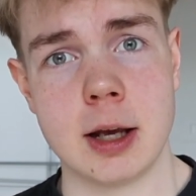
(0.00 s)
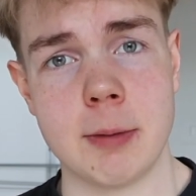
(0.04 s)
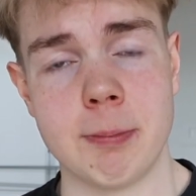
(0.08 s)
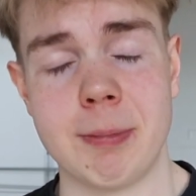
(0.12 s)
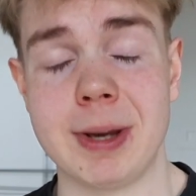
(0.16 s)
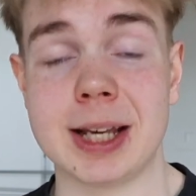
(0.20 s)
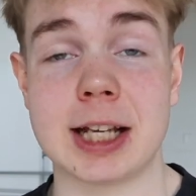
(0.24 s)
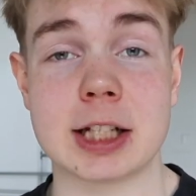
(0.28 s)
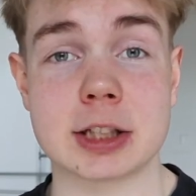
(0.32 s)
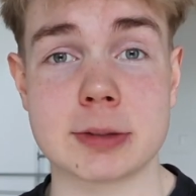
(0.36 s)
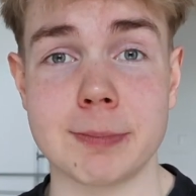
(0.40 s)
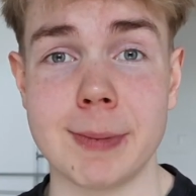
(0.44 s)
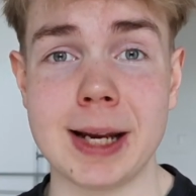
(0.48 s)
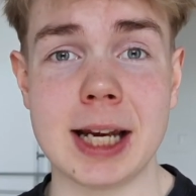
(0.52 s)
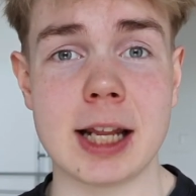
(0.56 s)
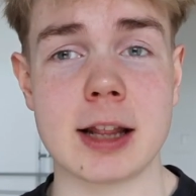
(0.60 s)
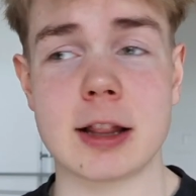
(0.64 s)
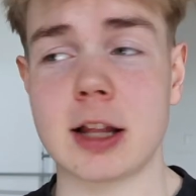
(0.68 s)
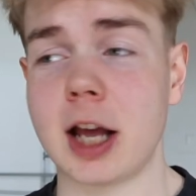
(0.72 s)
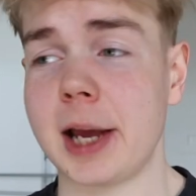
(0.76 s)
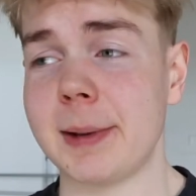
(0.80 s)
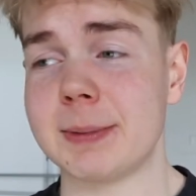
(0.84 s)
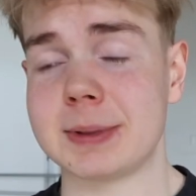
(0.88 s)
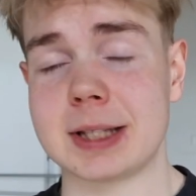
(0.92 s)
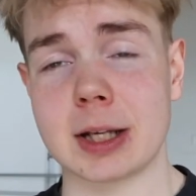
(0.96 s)
Because many
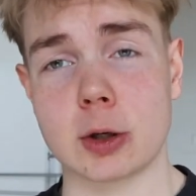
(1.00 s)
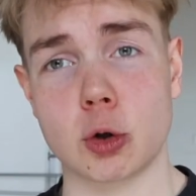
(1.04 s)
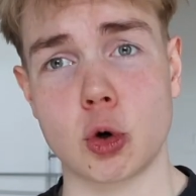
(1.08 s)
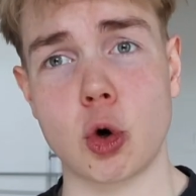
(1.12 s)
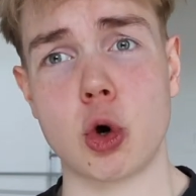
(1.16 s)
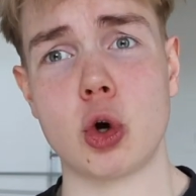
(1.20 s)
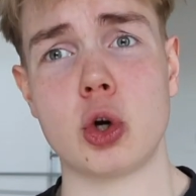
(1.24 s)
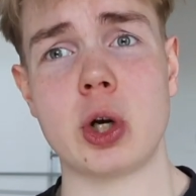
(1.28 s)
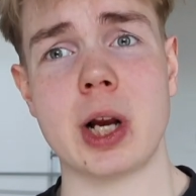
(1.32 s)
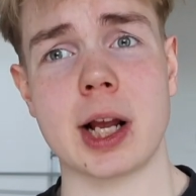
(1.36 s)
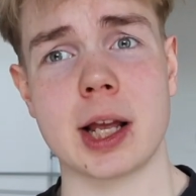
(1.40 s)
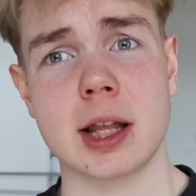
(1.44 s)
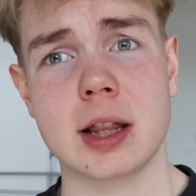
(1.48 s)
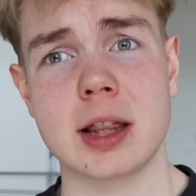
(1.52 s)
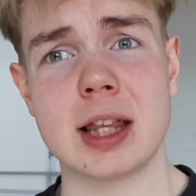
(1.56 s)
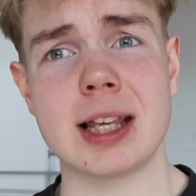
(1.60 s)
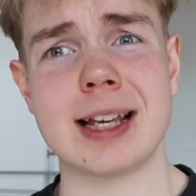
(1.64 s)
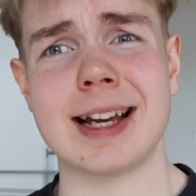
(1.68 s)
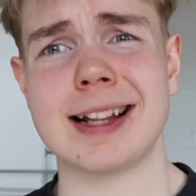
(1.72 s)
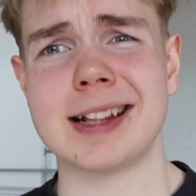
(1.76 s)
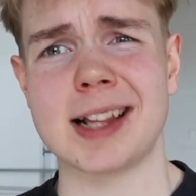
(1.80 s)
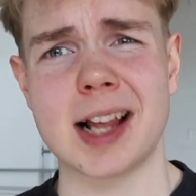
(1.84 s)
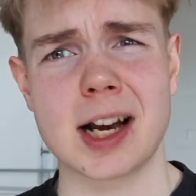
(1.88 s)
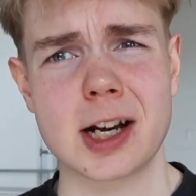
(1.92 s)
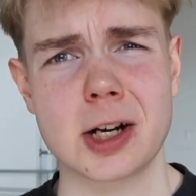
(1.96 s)
times the correct
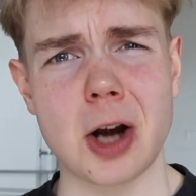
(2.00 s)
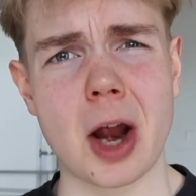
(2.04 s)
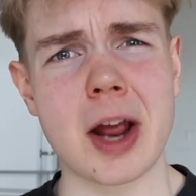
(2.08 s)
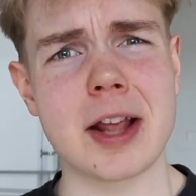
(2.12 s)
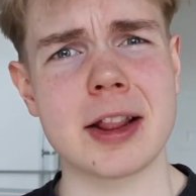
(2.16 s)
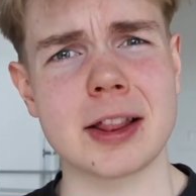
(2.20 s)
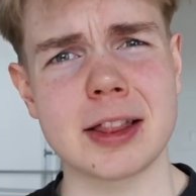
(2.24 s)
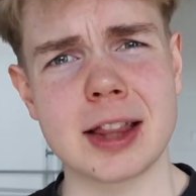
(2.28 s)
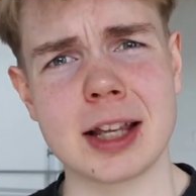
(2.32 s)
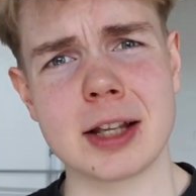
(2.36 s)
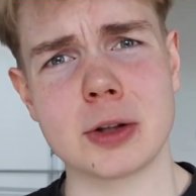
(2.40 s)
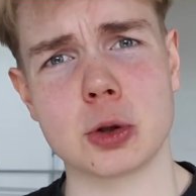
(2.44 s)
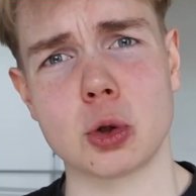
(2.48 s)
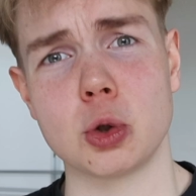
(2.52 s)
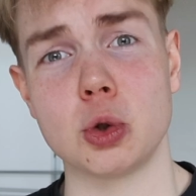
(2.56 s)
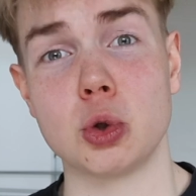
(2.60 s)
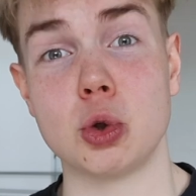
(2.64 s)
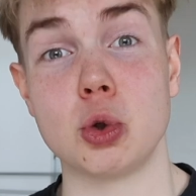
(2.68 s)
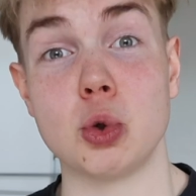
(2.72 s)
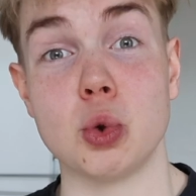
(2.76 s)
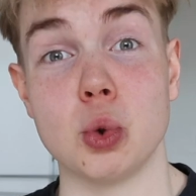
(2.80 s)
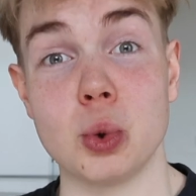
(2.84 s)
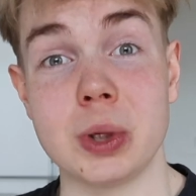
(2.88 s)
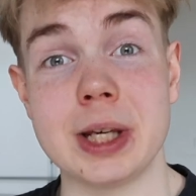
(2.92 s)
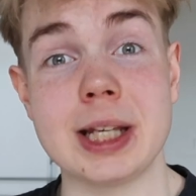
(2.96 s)
thing and the right thing to
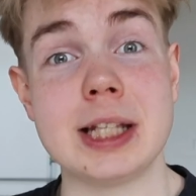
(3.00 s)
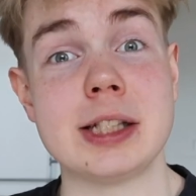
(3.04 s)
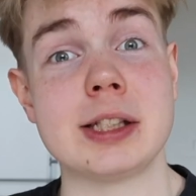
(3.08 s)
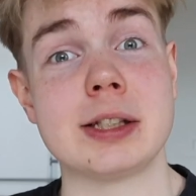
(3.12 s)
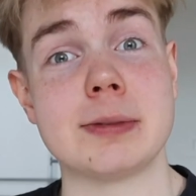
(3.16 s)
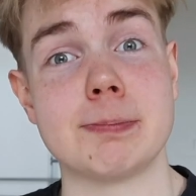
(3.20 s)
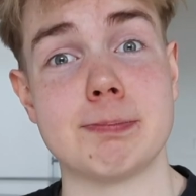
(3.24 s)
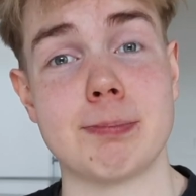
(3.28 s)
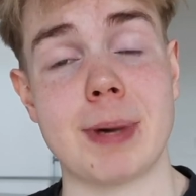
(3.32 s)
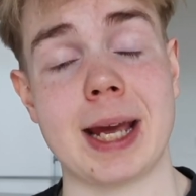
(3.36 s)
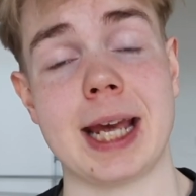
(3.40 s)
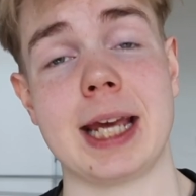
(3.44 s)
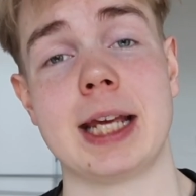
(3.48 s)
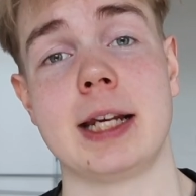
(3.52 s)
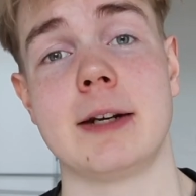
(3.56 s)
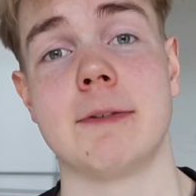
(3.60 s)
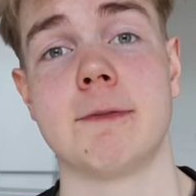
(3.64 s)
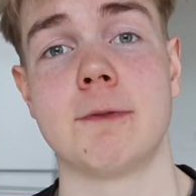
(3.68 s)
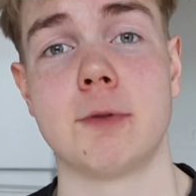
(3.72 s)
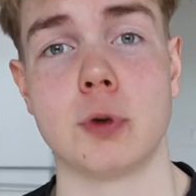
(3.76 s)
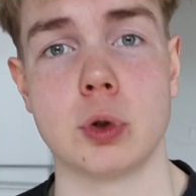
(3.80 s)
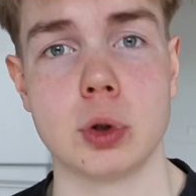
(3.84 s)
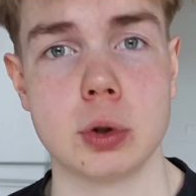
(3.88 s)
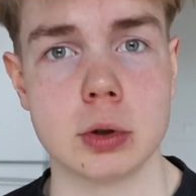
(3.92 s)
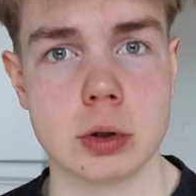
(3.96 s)
do is
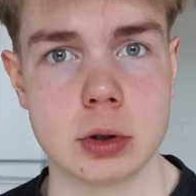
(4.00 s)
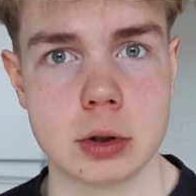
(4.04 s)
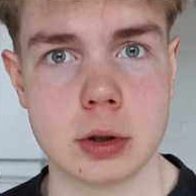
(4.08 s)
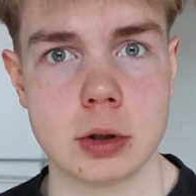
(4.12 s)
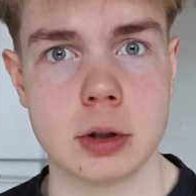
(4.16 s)
painful.